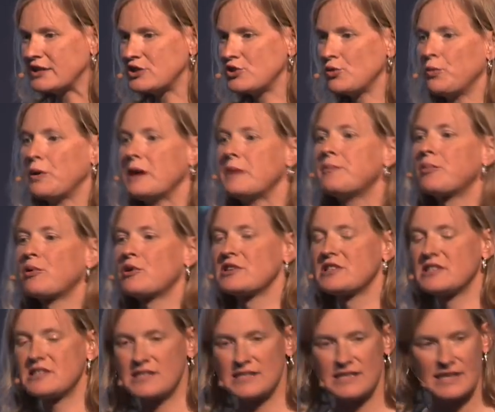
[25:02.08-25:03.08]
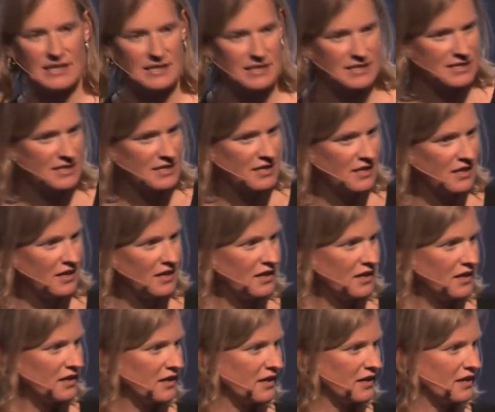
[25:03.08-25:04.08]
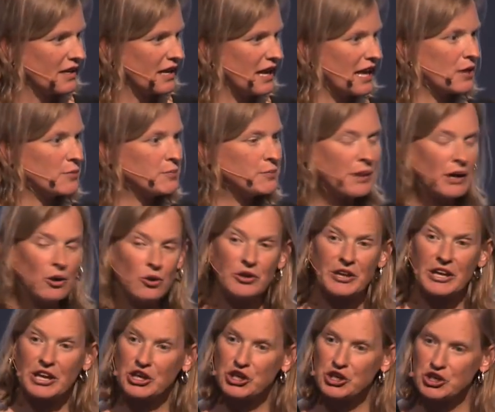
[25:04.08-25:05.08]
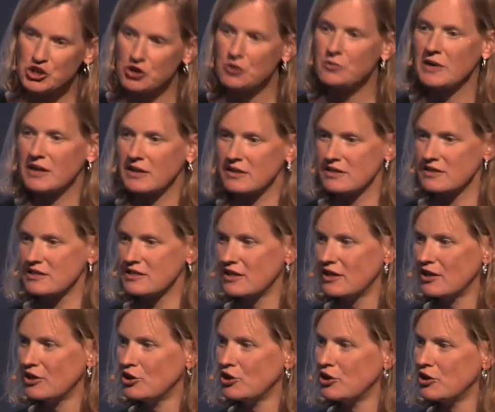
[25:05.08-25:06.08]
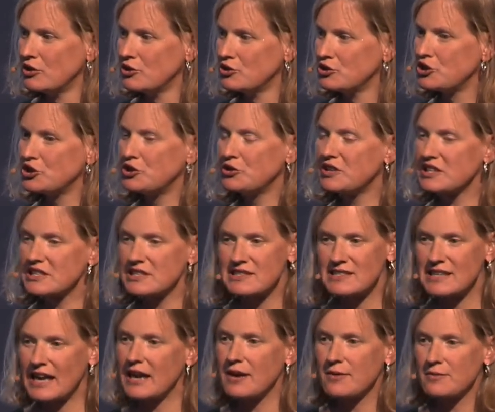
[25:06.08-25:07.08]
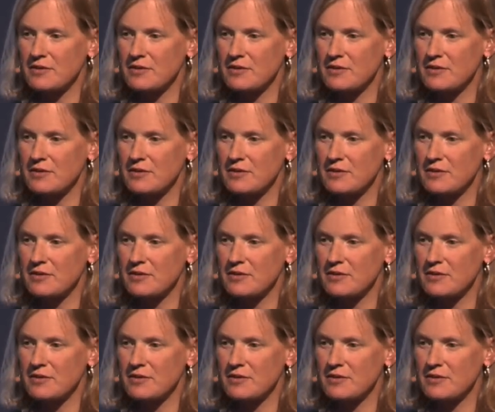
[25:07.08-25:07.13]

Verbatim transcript: do we persist in building humans to do the same